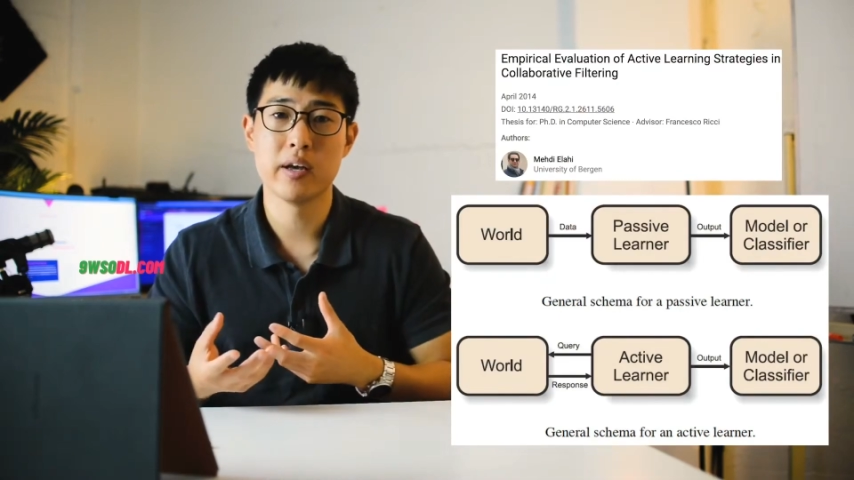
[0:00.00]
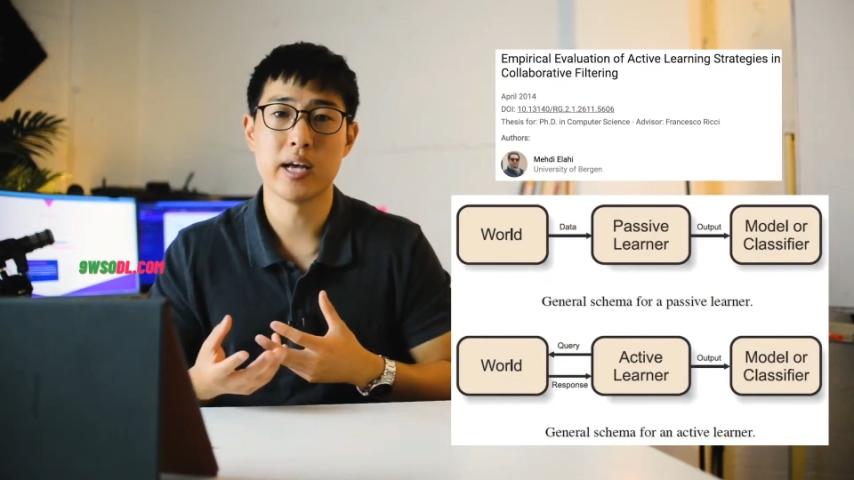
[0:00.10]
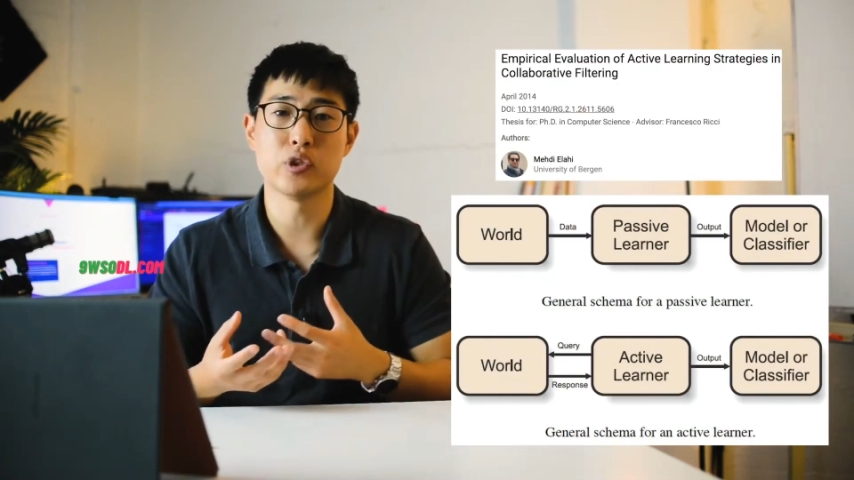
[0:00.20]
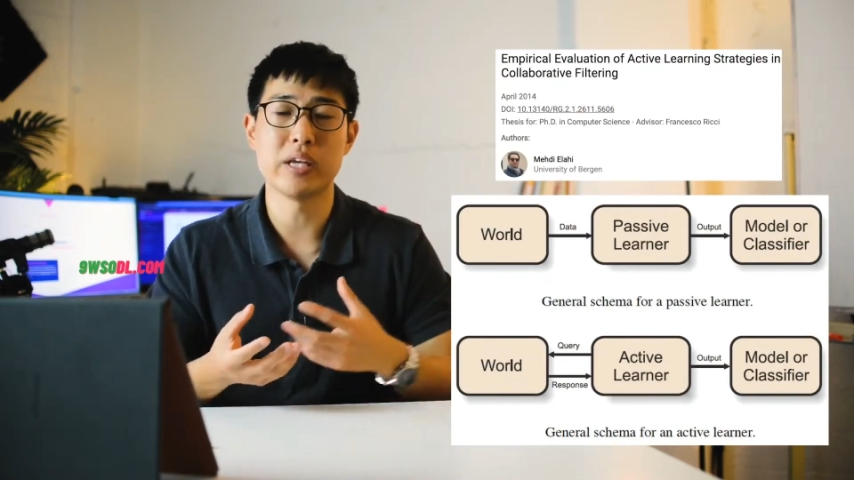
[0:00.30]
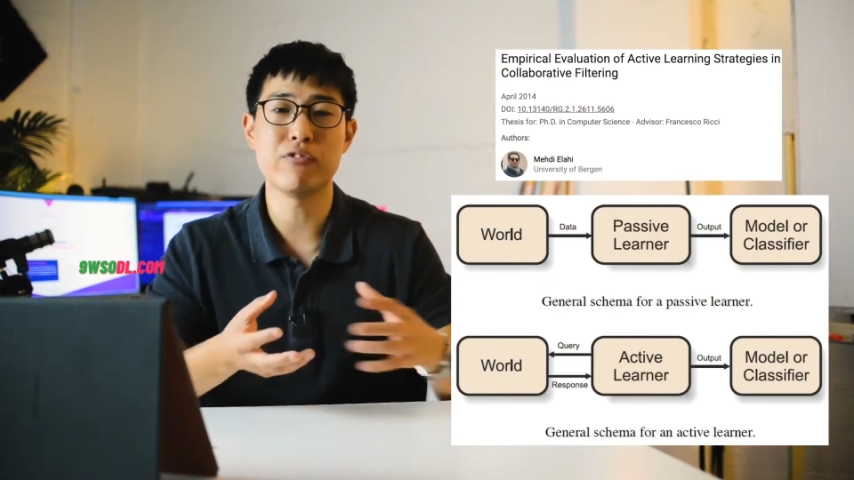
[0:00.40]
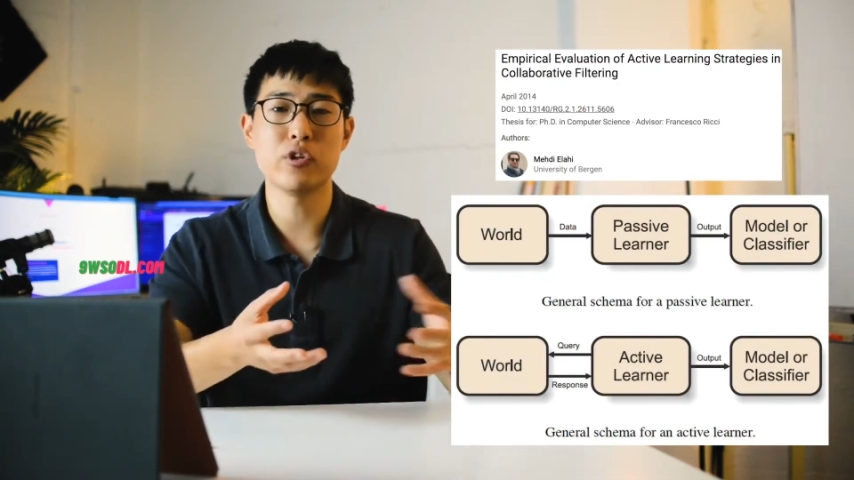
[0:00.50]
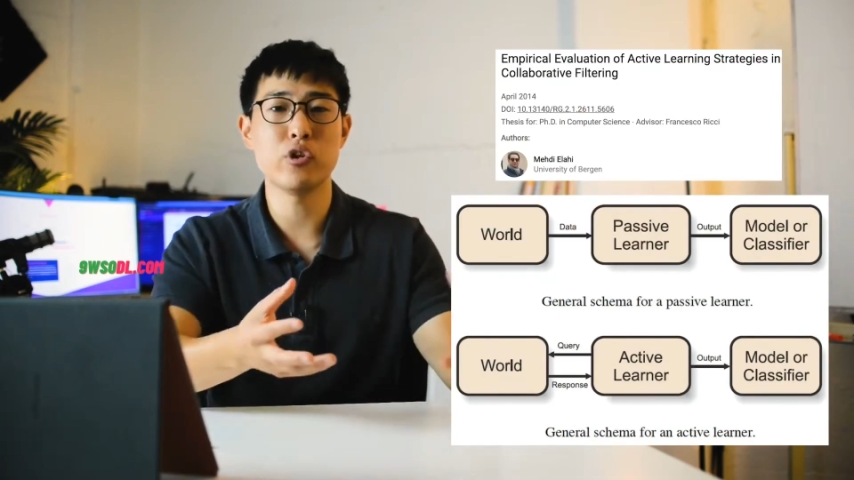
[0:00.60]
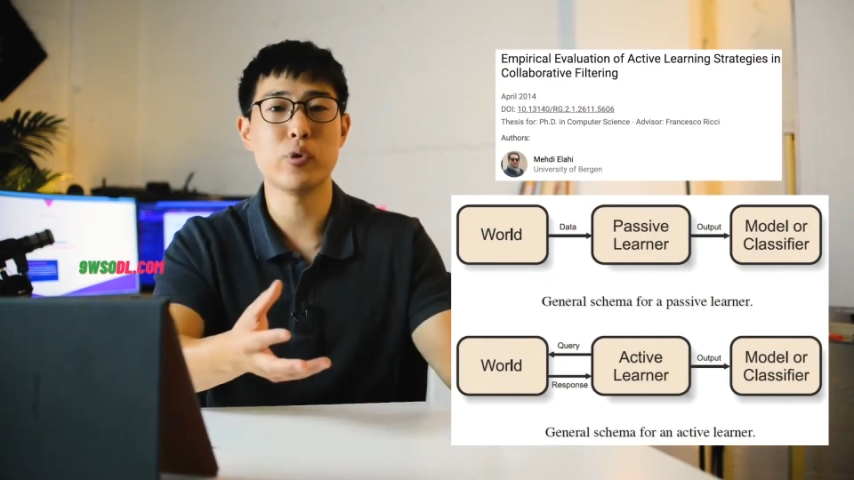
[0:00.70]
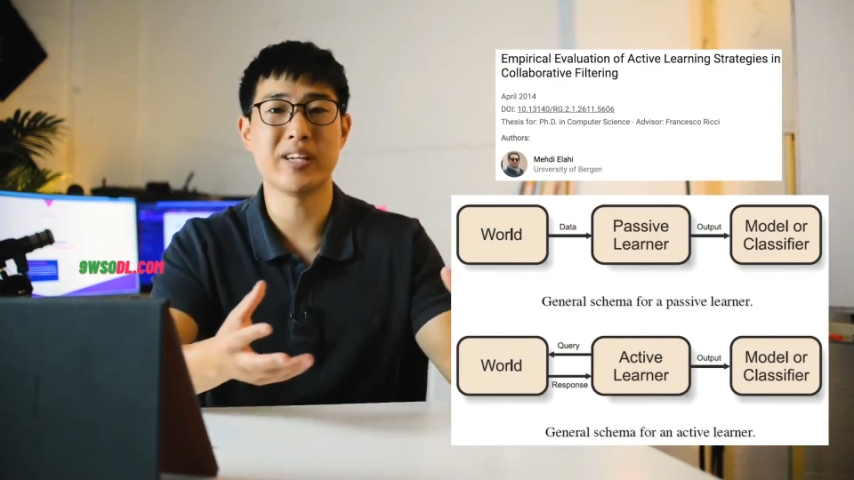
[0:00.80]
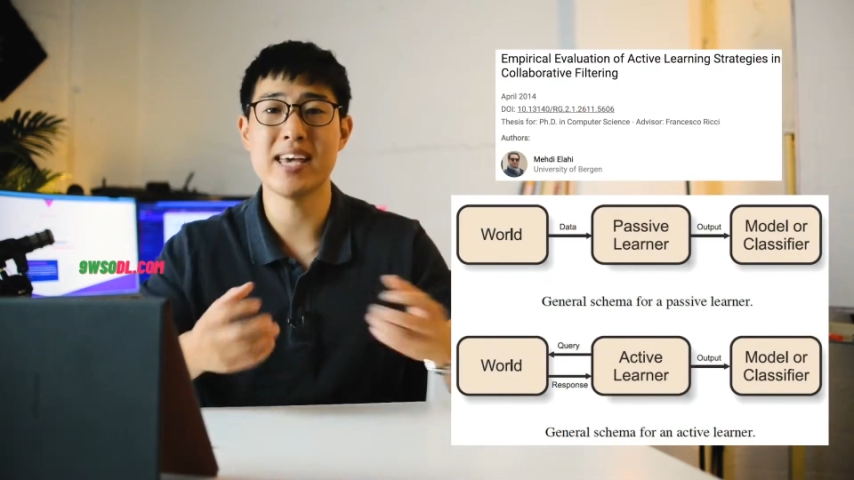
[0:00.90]
And so even though
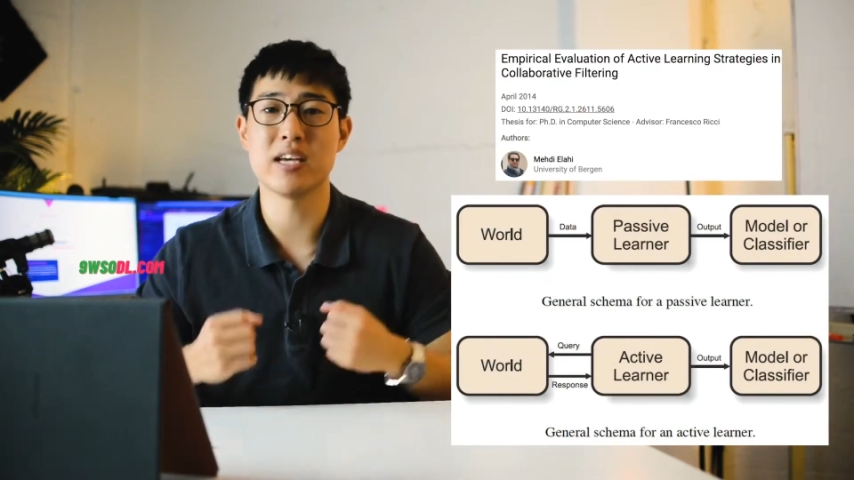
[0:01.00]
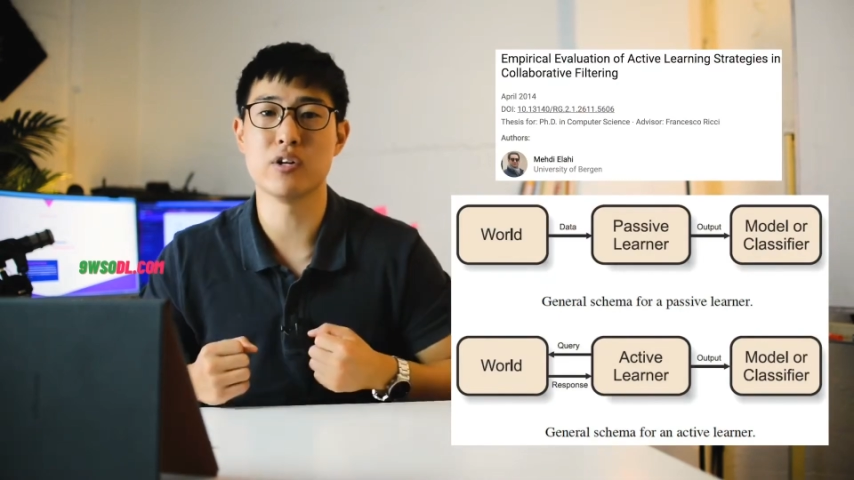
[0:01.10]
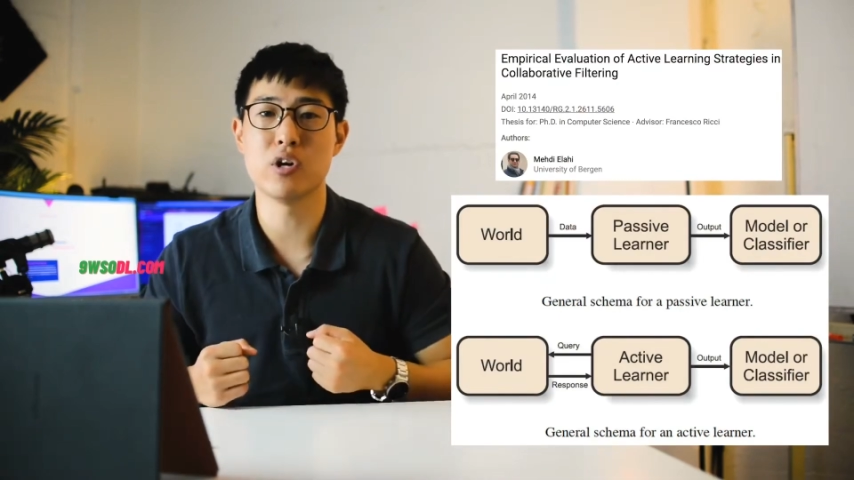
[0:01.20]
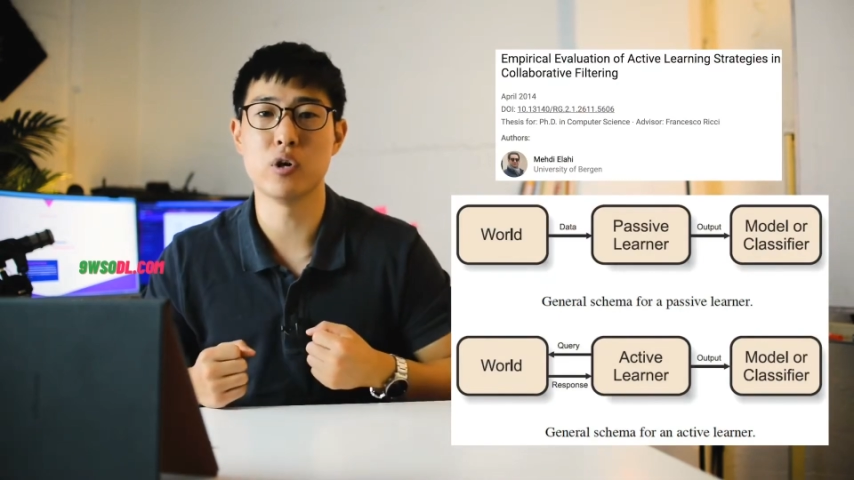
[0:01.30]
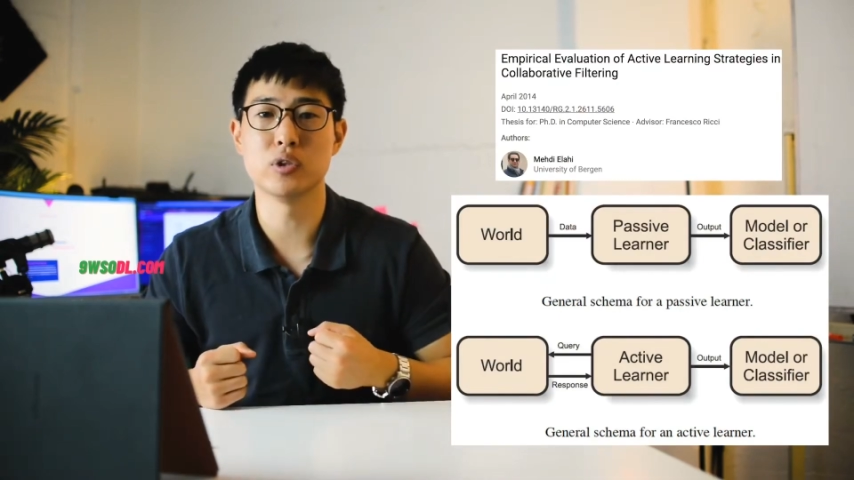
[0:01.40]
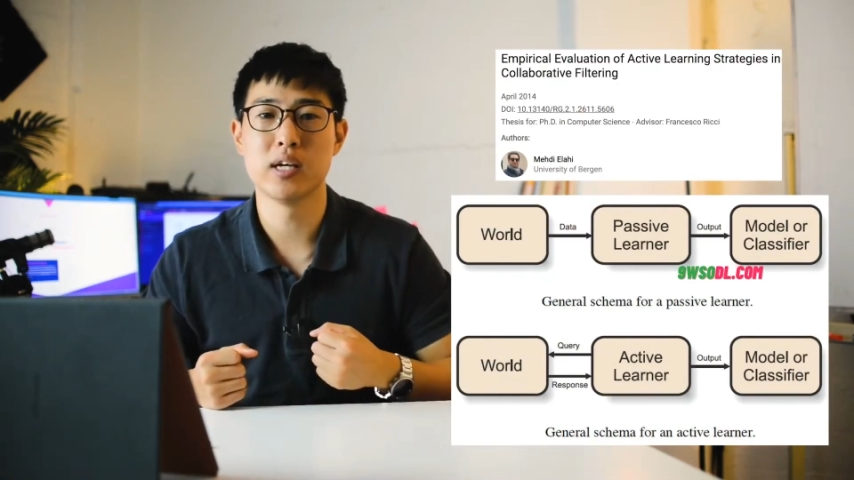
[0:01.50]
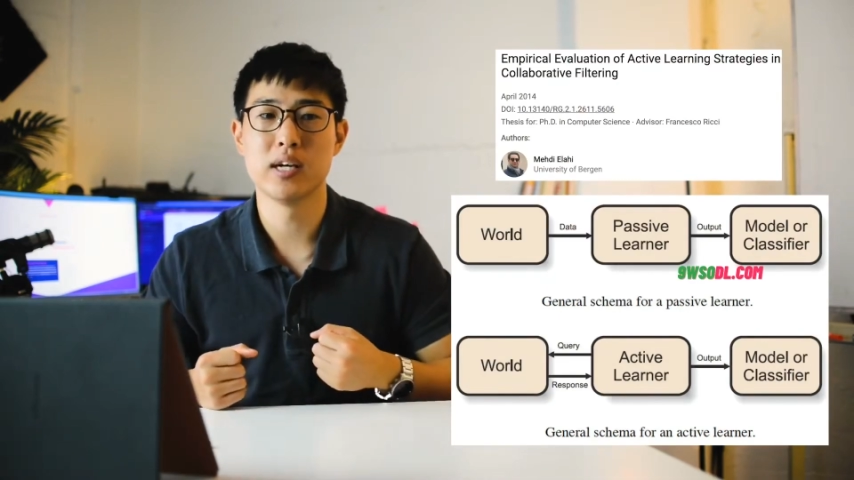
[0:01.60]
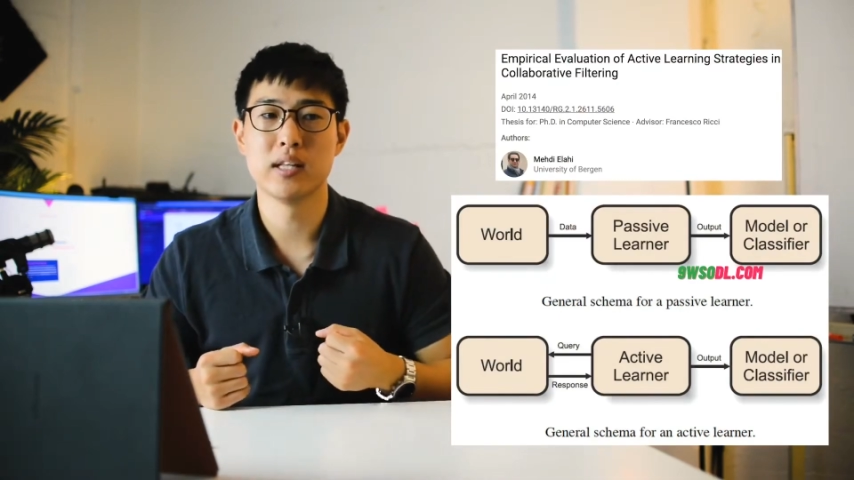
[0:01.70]
you are taking notes,